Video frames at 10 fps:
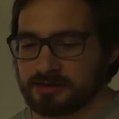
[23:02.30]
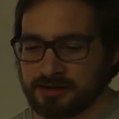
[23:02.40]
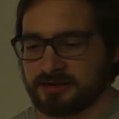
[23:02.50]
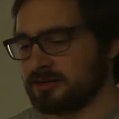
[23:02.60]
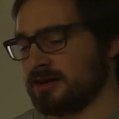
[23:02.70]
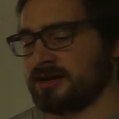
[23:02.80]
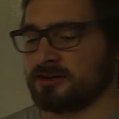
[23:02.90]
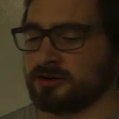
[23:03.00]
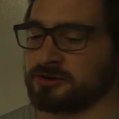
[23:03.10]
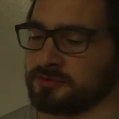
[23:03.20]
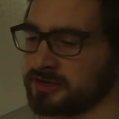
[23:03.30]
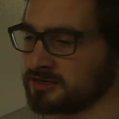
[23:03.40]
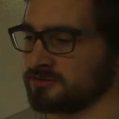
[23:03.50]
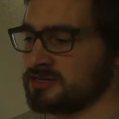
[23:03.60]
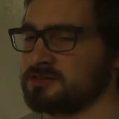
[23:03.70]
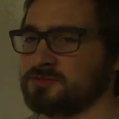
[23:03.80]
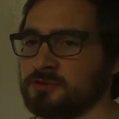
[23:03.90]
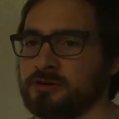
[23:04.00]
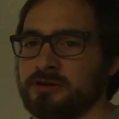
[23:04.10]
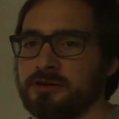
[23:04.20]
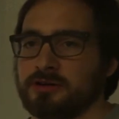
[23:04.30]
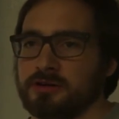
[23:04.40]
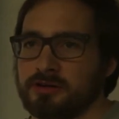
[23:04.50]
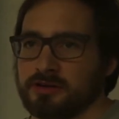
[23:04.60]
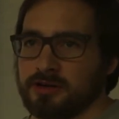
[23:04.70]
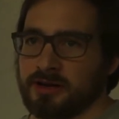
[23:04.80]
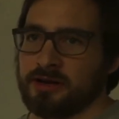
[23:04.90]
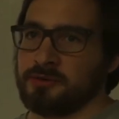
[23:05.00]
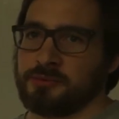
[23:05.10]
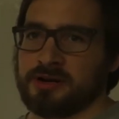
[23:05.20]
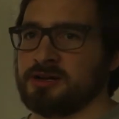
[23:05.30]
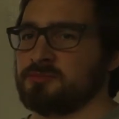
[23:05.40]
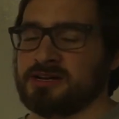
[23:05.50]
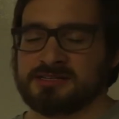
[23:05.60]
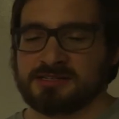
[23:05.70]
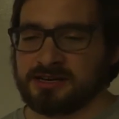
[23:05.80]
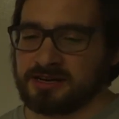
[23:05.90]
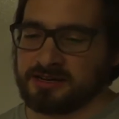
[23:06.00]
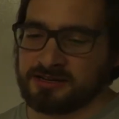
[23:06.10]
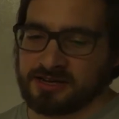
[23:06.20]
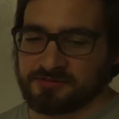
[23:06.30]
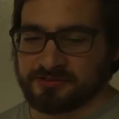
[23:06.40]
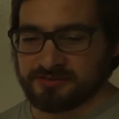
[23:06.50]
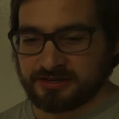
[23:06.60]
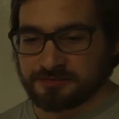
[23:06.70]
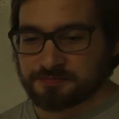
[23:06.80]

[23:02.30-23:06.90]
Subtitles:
I can add other work trees for running my CI and everything.